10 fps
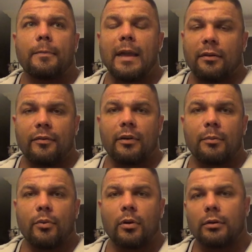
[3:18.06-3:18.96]
That's very
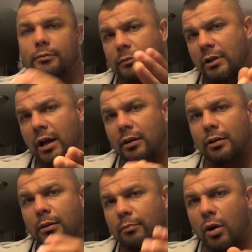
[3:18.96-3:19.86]
important.
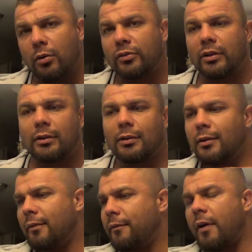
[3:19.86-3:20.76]
Color, posing,
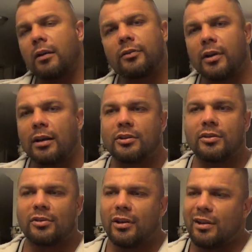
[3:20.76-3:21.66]
final
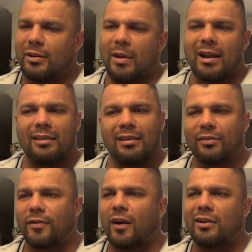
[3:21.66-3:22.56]
touches. You made it
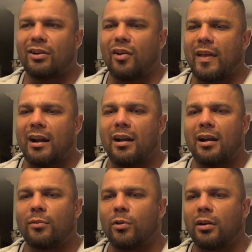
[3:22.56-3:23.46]
this far and did all that
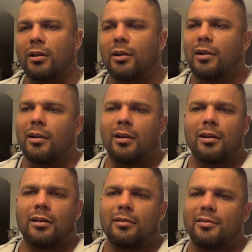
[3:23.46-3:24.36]
hard work.
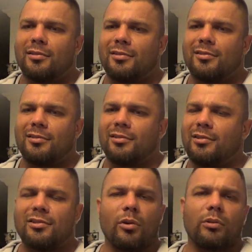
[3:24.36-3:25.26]

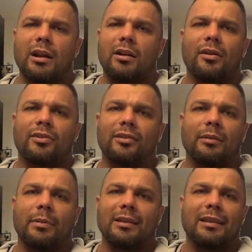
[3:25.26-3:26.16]
Don't let it all
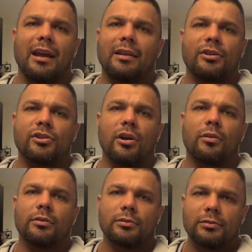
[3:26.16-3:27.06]
slip at the day of the show.